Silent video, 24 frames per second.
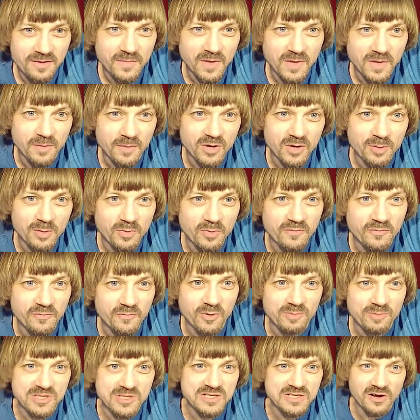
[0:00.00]
I'm going to
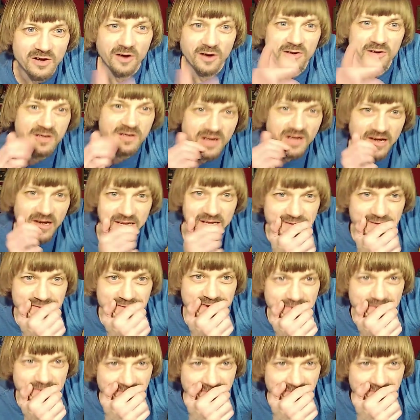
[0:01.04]
perform a song tonight.